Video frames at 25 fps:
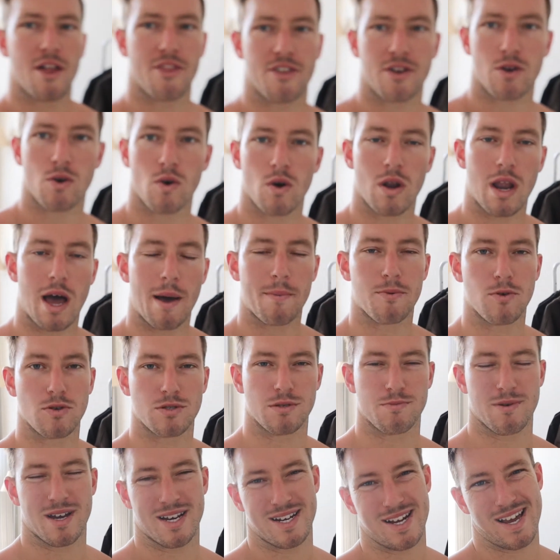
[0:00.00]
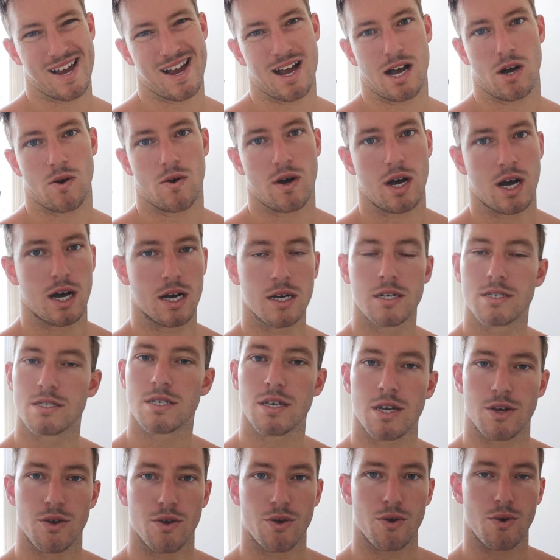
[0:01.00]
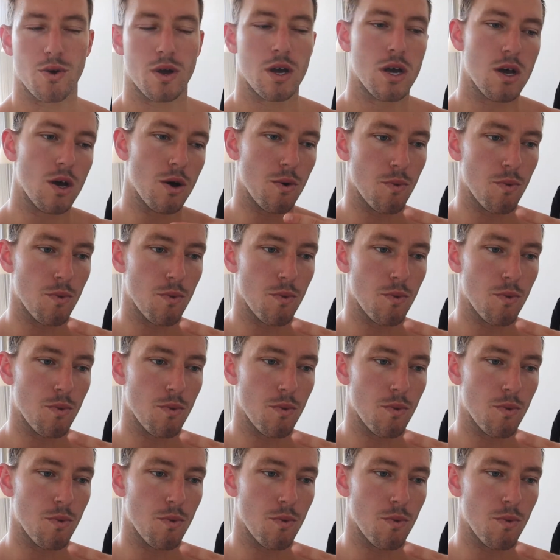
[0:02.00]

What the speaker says: I think all up it was about an hour to